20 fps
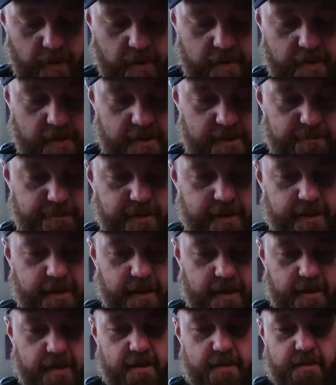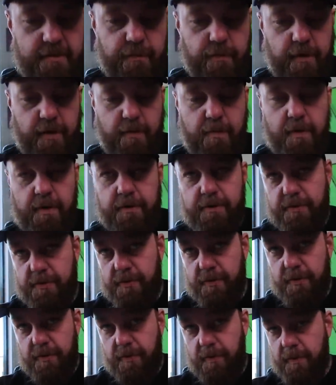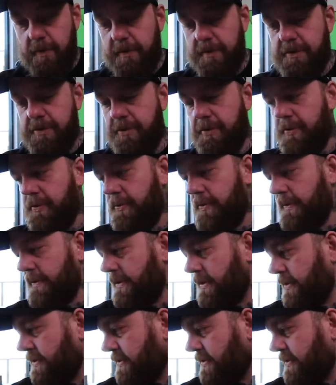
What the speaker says: on this because of what I want to do with one of the shoes,